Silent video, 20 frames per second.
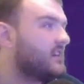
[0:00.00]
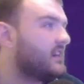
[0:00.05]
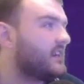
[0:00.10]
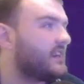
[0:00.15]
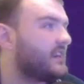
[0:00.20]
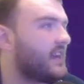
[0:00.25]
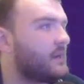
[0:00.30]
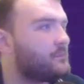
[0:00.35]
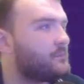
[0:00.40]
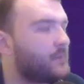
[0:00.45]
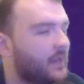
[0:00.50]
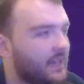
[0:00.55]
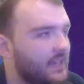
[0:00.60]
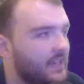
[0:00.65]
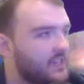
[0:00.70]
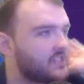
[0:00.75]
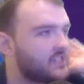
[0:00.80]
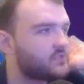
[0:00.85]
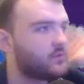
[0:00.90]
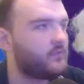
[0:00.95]
They're
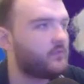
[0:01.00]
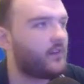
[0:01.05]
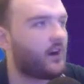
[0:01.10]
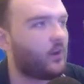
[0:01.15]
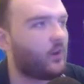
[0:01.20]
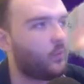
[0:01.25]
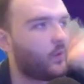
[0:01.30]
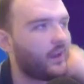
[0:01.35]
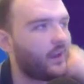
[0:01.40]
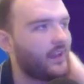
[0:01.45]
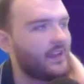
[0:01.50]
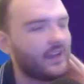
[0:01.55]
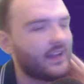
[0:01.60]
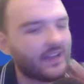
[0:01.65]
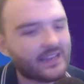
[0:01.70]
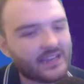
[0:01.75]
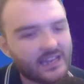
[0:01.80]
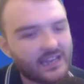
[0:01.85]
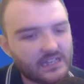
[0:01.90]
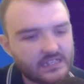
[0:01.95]
pleased with our win
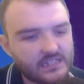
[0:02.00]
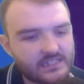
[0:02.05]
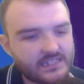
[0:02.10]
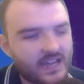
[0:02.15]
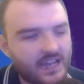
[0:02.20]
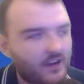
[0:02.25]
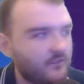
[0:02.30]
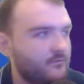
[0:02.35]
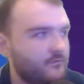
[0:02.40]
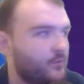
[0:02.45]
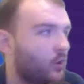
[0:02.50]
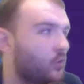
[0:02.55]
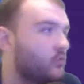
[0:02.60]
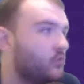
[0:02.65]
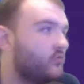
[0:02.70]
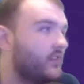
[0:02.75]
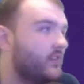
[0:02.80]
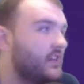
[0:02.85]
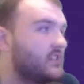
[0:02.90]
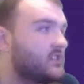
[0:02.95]
against
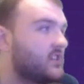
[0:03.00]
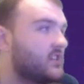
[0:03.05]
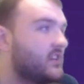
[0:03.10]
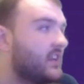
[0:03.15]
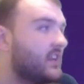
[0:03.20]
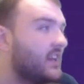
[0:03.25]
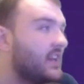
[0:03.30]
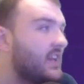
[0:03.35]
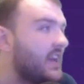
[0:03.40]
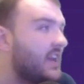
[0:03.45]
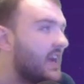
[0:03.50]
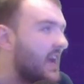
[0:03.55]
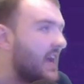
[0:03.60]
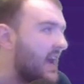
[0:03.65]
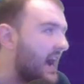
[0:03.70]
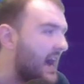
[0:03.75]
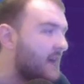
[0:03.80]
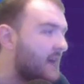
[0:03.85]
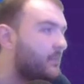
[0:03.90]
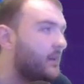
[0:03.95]
Southport recently,
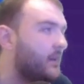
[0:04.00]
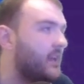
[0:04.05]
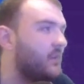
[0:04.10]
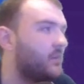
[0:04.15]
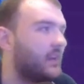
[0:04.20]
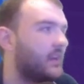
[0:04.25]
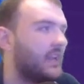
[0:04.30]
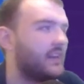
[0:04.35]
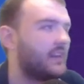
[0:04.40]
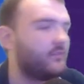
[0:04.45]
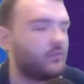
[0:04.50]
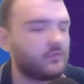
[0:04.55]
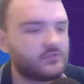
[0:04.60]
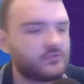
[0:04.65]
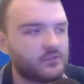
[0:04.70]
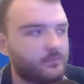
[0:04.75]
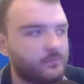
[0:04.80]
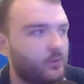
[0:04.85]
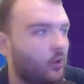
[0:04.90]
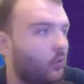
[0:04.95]
happy with the level of
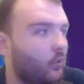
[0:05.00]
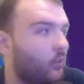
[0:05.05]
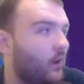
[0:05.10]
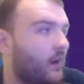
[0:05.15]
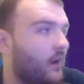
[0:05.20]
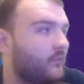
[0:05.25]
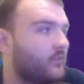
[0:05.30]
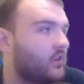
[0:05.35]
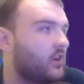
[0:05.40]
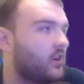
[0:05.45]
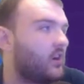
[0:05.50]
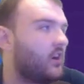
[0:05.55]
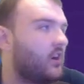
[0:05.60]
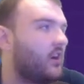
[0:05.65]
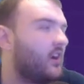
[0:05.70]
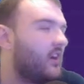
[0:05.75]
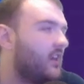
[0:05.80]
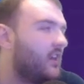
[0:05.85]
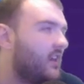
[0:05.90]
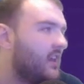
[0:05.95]
support I've
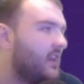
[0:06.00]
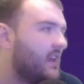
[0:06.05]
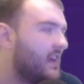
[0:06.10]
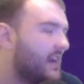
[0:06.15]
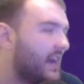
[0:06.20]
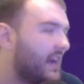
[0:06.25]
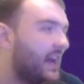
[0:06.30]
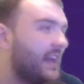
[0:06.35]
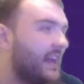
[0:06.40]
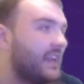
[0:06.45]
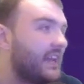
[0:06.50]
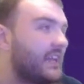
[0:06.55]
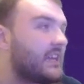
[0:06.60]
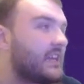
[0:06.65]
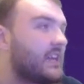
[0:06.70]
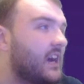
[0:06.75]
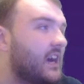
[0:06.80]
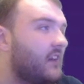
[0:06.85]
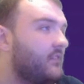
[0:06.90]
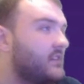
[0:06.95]
got, and
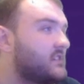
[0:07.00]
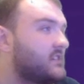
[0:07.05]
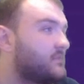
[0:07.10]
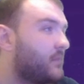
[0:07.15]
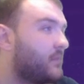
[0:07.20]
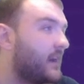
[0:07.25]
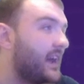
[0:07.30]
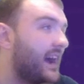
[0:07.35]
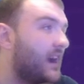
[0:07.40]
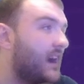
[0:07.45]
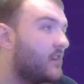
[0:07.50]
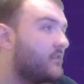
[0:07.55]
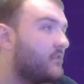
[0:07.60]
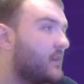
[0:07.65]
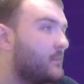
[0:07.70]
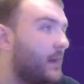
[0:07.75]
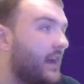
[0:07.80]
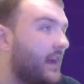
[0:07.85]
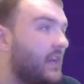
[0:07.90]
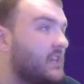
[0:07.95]
encouraged by Alfie
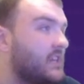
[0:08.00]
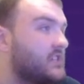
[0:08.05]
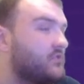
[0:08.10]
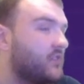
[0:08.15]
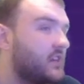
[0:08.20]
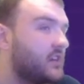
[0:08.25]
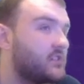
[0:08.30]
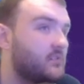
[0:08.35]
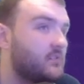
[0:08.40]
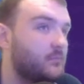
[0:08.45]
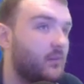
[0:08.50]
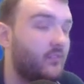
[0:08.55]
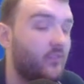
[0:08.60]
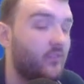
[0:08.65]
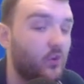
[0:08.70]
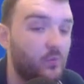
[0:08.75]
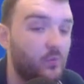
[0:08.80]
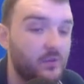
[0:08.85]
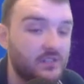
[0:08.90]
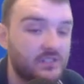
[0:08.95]
Payne's recent
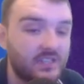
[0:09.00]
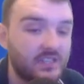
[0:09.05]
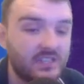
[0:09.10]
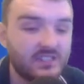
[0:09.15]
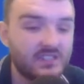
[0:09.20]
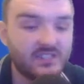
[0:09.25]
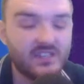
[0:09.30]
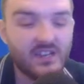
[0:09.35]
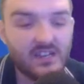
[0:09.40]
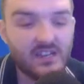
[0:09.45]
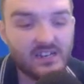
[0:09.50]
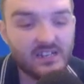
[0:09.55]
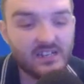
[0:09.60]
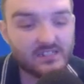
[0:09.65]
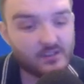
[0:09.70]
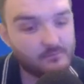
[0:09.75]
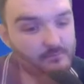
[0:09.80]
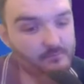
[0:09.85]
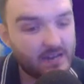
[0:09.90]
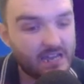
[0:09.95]
performances.
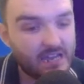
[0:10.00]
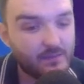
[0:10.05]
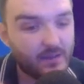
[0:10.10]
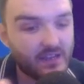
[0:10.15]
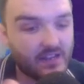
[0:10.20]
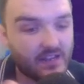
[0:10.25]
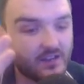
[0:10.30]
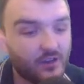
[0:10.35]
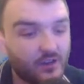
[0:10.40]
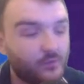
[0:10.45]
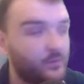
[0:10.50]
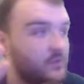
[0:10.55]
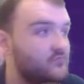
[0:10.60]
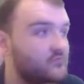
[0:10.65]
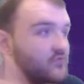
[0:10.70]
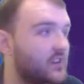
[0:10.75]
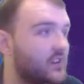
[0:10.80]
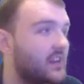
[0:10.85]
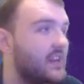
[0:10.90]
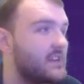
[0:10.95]
So maybe it could be
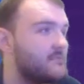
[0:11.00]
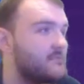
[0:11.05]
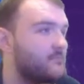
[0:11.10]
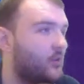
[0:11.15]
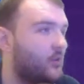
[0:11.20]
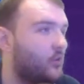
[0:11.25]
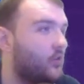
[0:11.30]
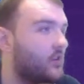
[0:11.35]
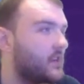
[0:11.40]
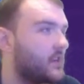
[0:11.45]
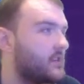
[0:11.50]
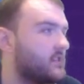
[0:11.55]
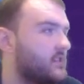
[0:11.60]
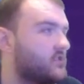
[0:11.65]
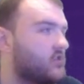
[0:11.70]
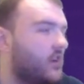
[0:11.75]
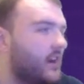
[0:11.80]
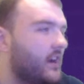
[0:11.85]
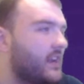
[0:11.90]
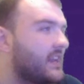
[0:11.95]
really important to
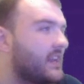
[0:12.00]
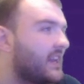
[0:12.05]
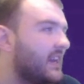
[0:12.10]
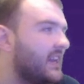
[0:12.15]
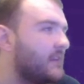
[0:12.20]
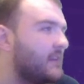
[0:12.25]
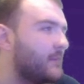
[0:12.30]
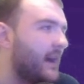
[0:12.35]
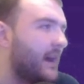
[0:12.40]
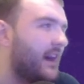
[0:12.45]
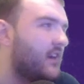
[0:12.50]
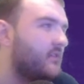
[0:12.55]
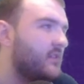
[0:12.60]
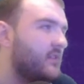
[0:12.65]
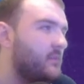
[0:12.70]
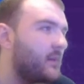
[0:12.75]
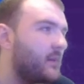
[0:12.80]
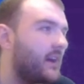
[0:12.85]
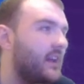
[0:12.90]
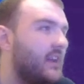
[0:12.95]
try and keep
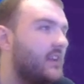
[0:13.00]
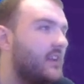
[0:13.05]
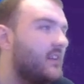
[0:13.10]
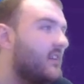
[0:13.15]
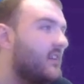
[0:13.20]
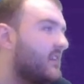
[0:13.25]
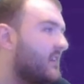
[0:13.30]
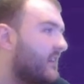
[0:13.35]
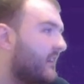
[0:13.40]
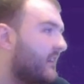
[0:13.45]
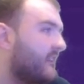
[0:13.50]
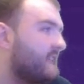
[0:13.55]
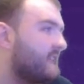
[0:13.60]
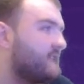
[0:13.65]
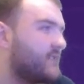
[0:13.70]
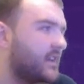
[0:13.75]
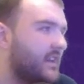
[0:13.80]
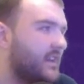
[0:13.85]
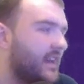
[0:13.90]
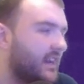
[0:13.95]
Alfie Payne
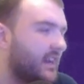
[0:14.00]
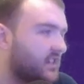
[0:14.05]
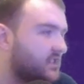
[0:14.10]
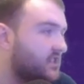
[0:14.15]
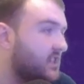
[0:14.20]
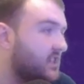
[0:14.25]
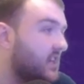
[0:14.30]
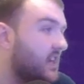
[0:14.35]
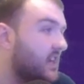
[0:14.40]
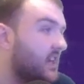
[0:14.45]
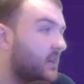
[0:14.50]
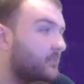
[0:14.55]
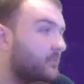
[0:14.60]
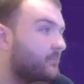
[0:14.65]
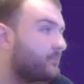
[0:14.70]
for next year.